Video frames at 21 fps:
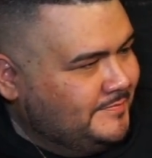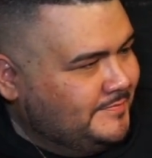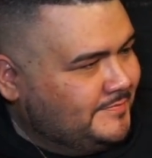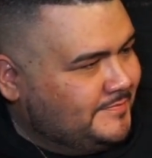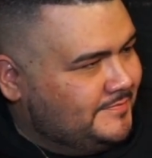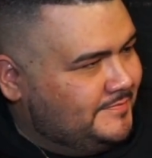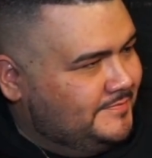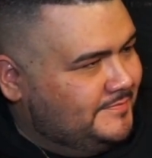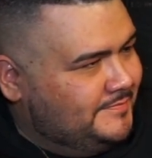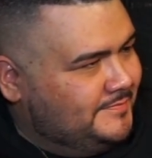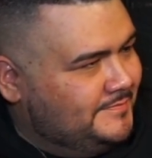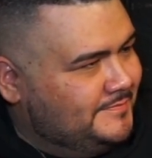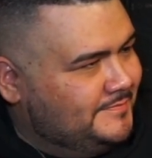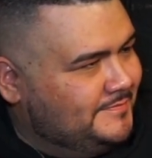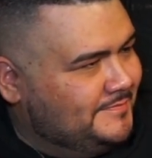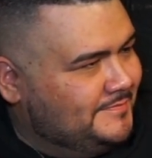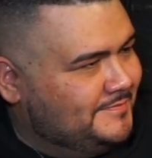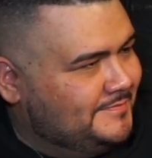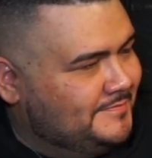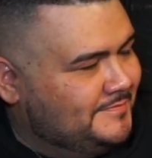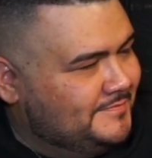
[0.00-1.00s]

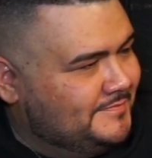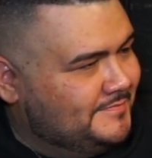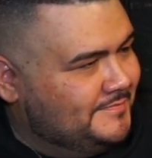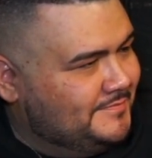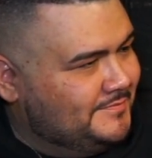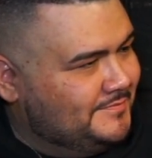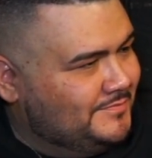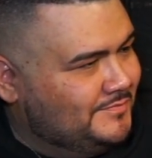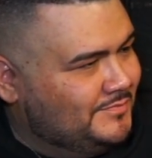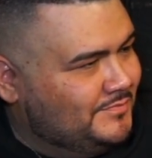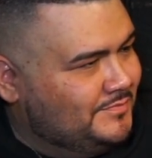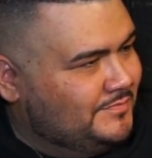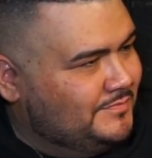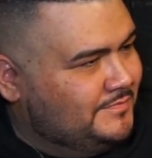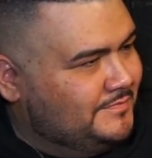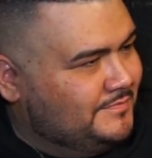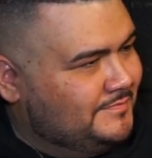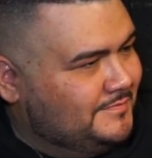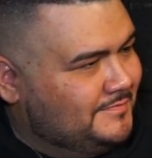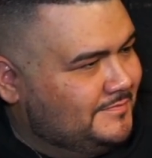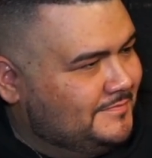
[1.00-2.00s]

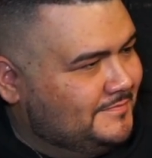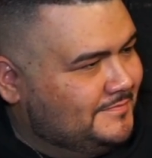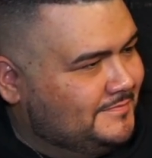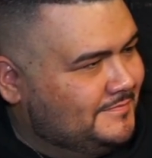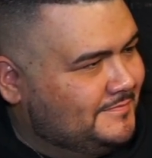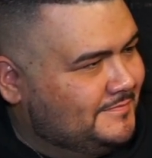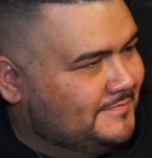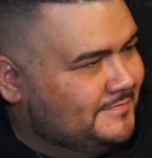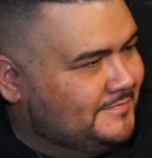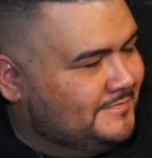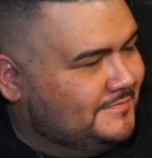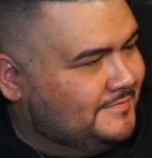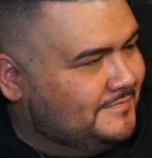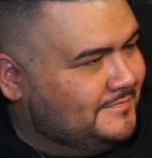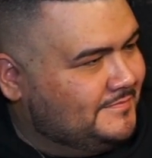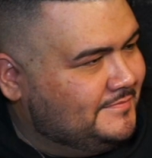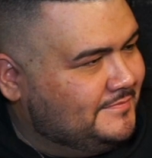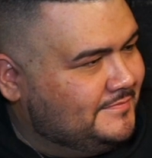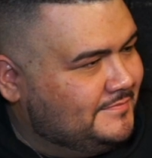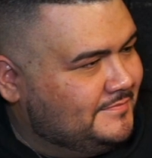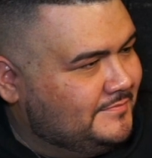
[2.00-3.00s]

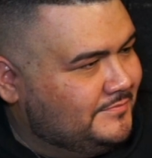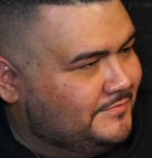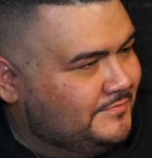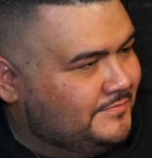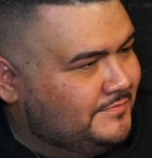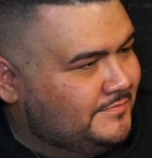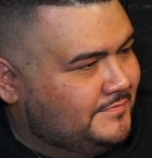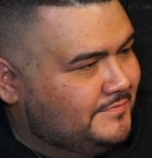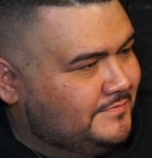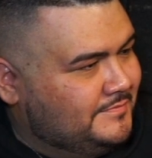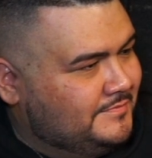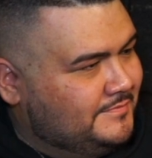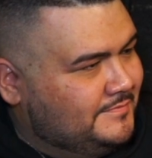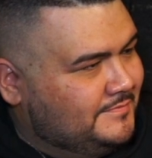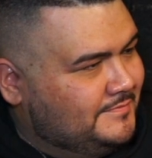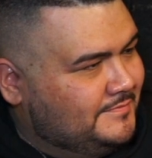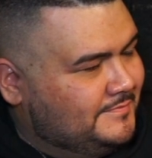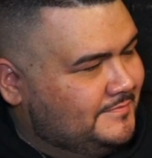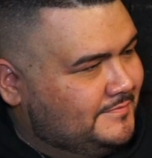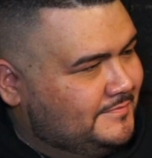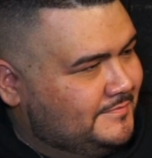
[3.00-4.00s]

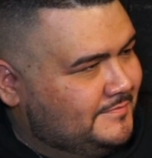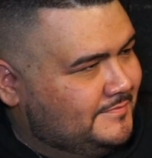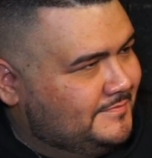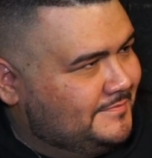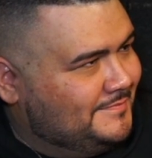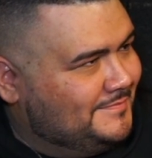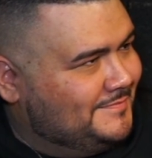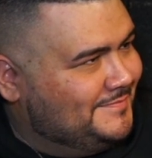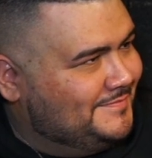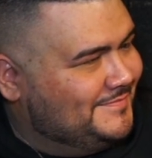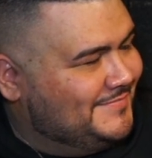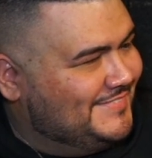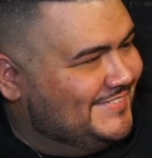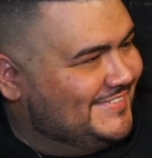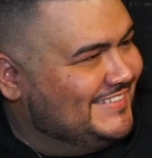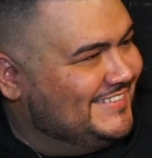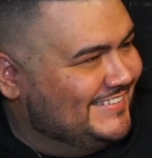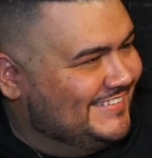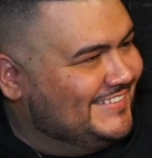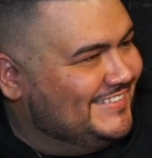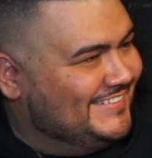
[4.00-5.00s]

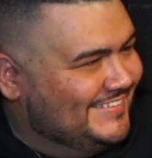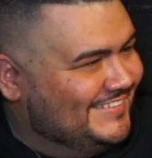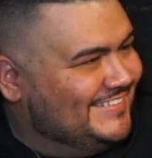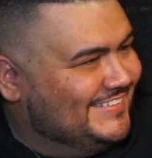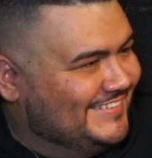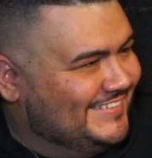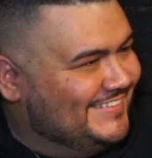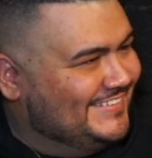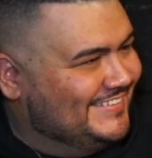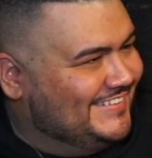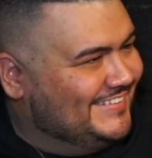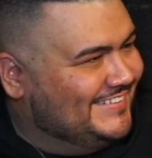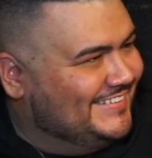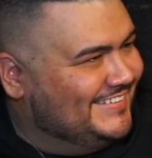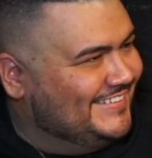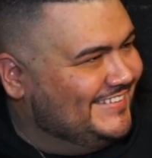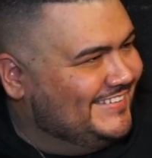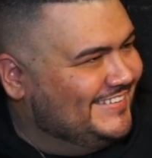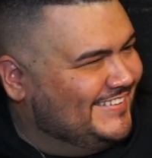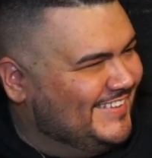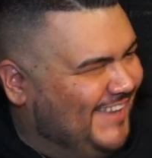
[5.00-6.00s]

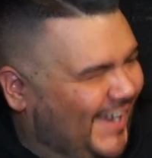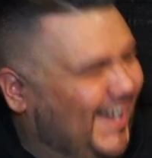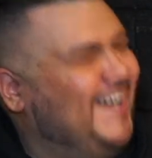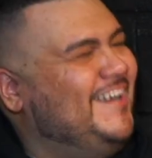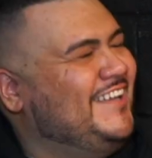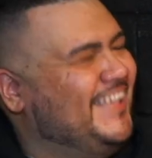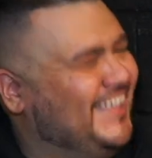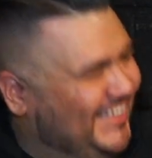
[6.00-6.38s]
(silent)